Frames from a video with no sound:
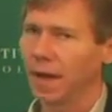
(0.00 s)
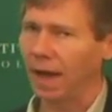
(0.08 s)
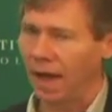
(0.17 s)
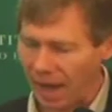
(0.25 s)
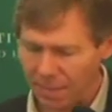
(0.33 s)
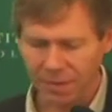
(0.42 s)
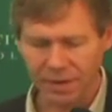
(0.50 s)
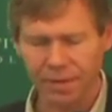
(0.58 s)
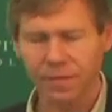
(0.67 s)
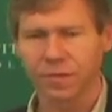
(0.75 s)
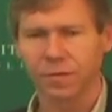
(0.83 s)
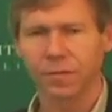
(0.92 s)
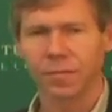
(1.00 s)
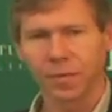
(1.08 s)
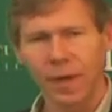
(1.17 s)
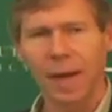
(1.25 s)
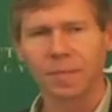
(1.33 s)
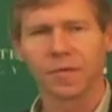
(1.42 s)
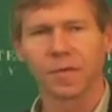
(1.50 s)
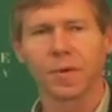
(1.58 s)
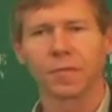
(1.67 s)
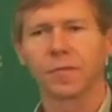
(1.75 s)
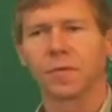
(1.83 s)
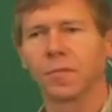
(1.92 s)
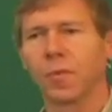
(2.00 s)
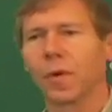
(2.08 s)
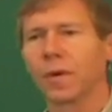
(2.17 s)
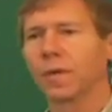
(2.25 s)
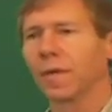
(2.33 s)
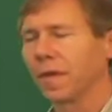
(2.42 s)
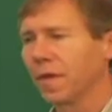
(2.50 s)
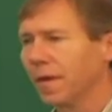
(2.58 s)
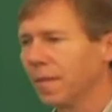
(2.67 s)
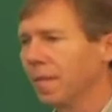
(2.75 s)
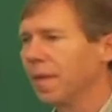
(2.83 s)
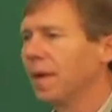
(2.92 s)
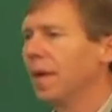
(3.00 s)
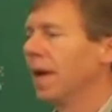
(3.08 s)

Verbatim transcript: I believe is perhaps the most important theme